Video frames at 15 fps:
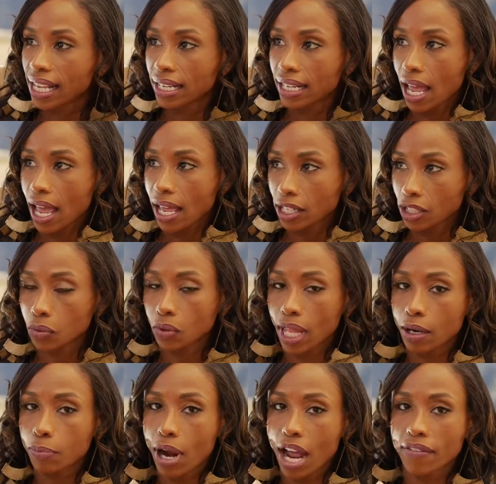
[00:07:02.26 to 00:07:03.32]
and I do a
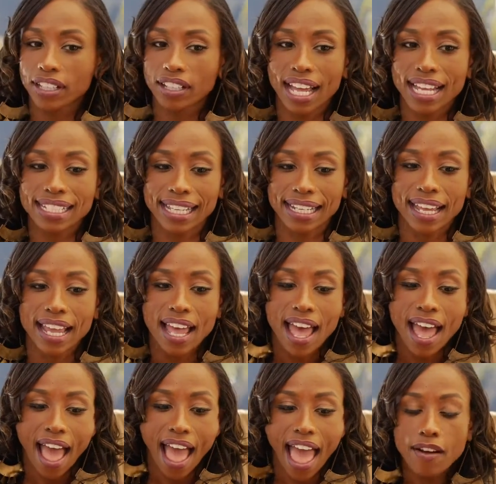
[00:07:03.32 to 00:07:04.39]
lot of private clients, and
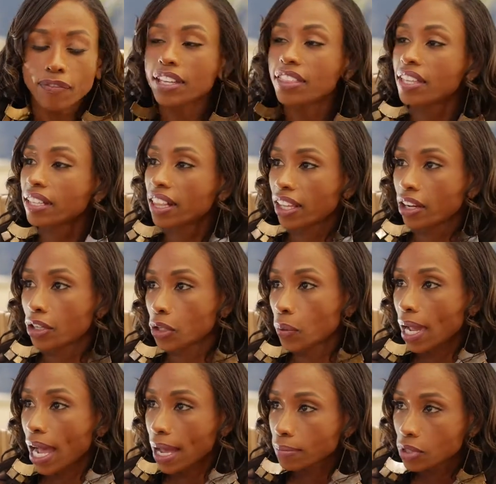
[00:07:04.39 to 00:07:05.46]
everything that they're
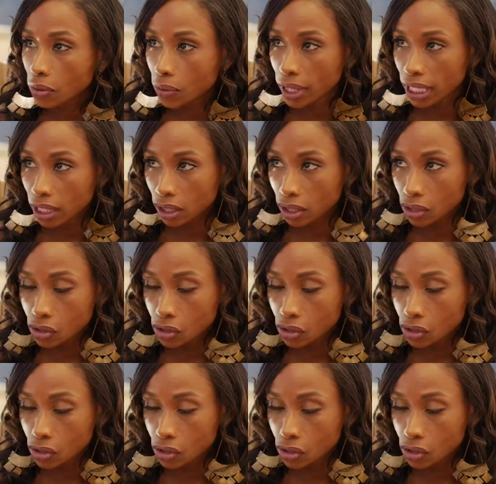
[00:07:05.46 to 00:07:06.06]
doing, I'm doing.